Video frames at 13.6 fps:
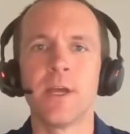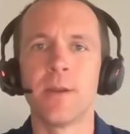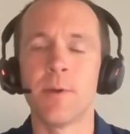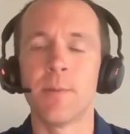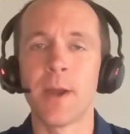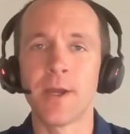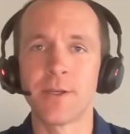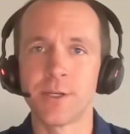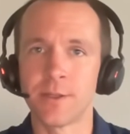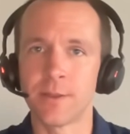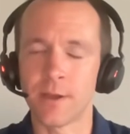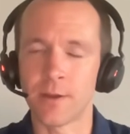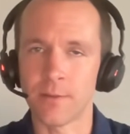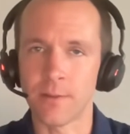And I'm
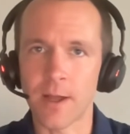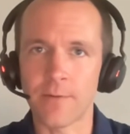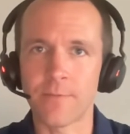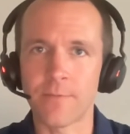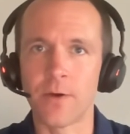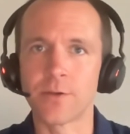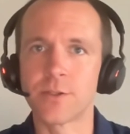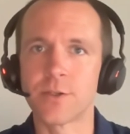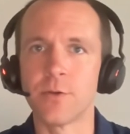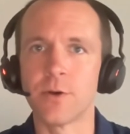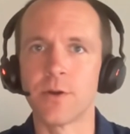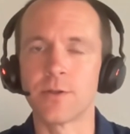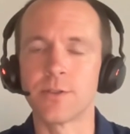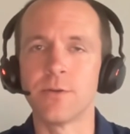imagining that a lot of folks
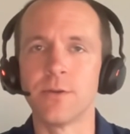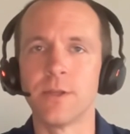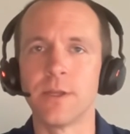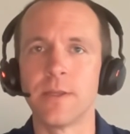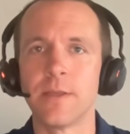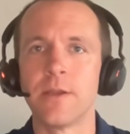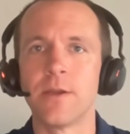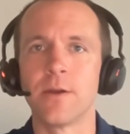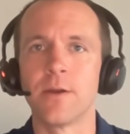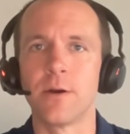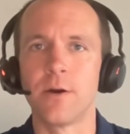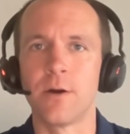who are tuning in here